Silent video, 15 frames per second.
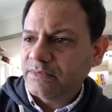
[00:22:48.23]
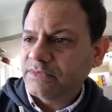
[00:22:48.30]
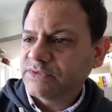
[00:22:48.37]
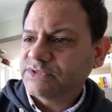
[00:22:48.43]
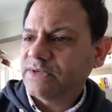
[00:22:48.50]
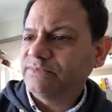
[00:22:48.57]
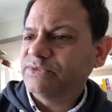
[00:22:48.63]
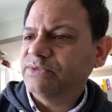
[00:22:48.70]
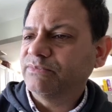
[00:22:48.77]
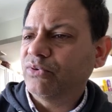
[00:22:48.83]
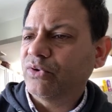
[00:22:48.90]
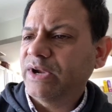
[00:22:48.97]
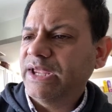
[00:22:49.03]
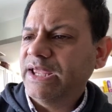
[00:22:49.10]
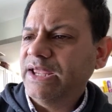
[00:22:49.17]
some
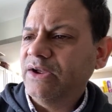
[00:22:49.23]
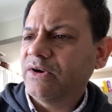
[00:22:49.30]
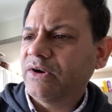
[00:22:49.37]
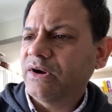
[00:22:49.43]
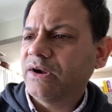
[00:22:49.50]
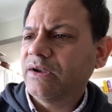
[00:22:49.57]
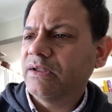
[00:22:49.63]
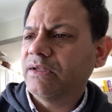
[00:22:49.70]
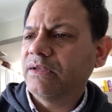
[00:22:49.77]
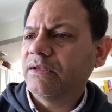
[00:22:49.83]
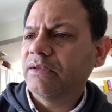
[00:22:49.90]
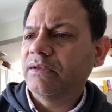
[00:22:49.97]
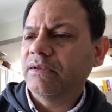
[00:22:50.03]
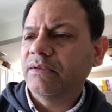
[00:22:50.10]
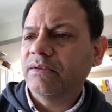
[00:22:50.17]
debris or
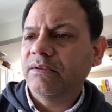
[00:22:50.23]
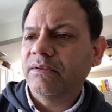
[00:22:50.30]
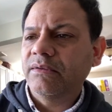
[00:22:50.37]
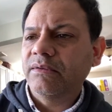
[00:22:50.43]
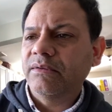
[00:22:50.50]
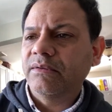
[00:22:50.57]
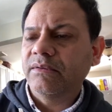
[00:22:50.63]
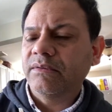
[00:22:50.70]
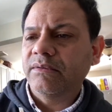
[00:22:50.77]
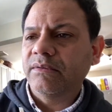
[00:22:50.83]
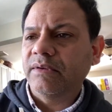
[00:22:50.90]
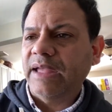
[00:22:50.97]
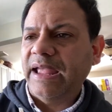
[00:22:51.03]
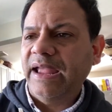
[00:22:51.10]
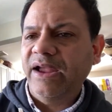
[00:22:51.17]

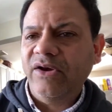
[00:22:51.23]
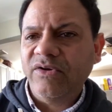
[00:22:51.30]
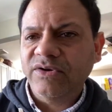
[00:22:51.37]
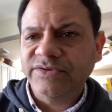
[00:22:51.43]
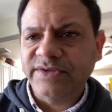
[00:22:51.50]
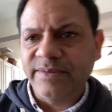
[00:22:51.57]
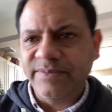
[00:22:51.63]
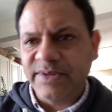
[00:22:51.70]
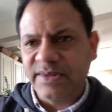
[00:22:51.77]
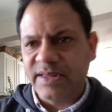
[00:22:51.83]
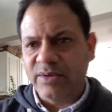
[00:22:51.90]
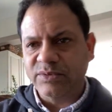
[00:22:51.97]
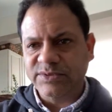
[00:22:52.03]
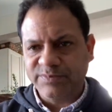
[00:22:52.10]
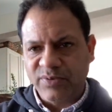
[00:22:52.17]
hair or something
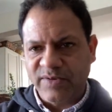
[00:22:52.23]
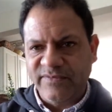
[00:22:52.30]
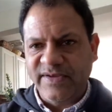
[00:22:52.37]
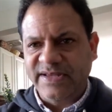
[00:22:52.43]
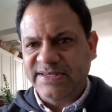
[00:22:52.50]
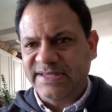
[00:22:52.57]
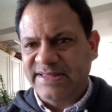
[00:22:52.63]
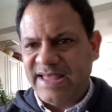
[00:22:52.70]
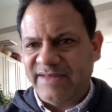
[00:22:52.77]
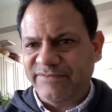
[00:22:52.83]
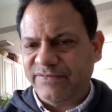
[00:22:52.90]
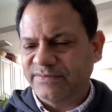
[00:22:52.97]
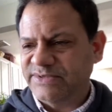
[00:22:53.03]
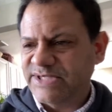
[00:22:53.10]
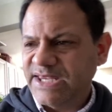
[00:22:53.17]
that was preventing that
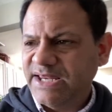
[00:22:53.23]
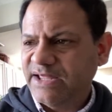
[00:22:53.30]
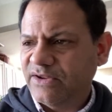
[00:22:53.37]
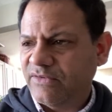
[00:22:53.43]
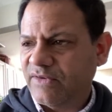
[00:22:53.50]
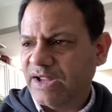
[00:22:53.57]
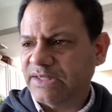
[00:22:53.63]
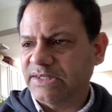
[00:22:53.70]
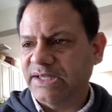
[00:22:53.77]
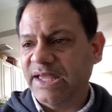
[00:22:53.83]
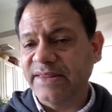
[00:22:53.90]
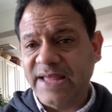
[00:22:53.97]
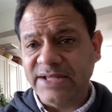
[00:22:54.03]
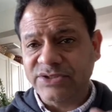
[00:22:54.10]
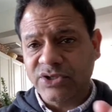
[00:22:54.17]
from seating correctly.
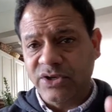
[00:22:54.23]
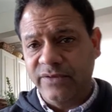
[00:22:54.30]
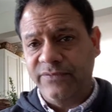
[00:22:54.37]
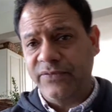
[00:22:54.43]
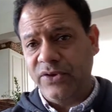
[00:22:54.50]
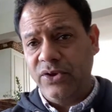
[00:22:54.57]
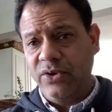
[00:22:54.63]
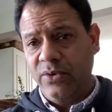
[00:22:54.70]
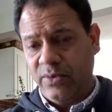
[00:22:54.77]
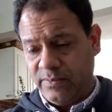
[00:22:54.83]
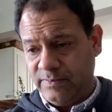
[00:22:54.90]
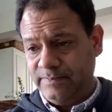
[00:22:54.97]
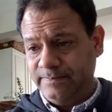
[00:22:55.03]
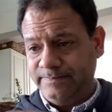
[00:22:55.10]
And that's good for you.